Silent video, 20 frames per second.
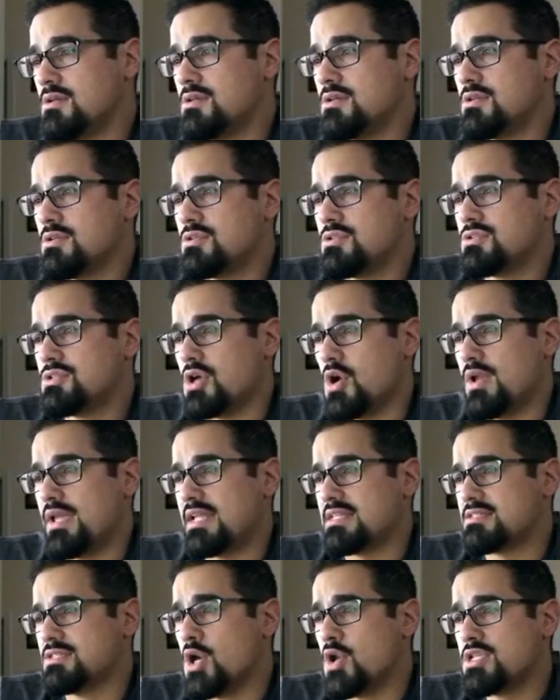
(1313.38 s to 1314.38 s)
So he
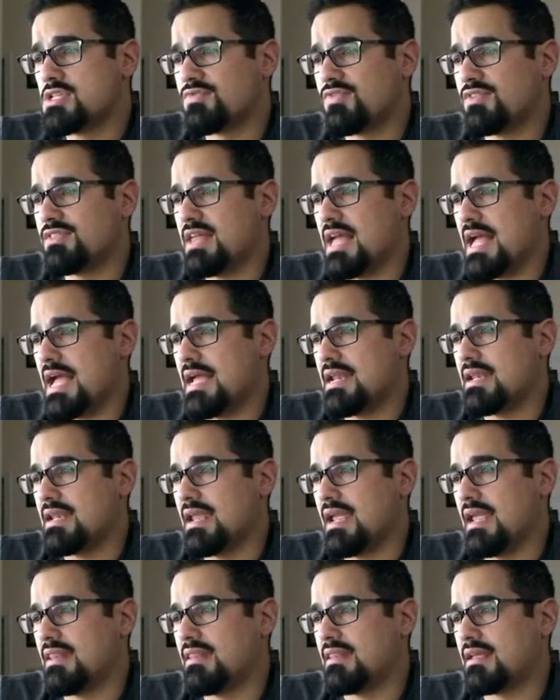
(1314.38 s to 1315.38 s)
gets noticed for that,
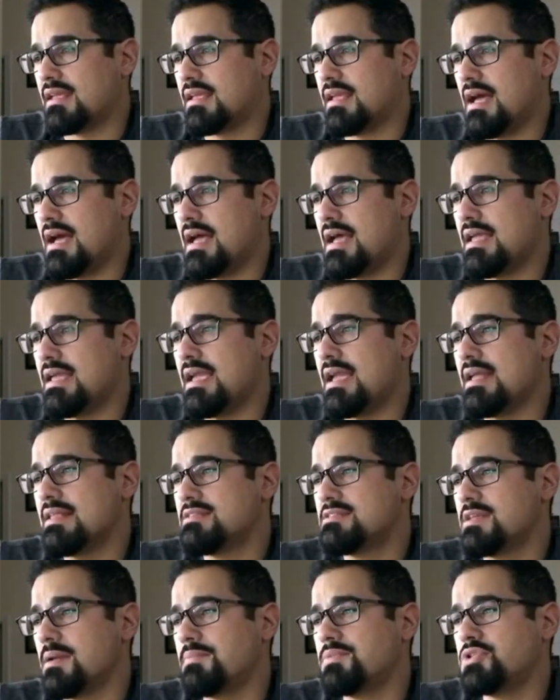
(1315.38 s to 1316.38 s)
and the guy
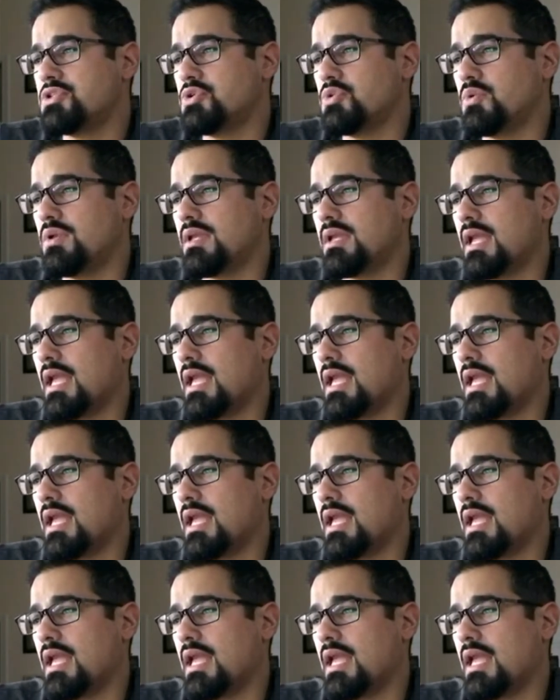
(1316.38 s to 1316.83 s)
ends up doing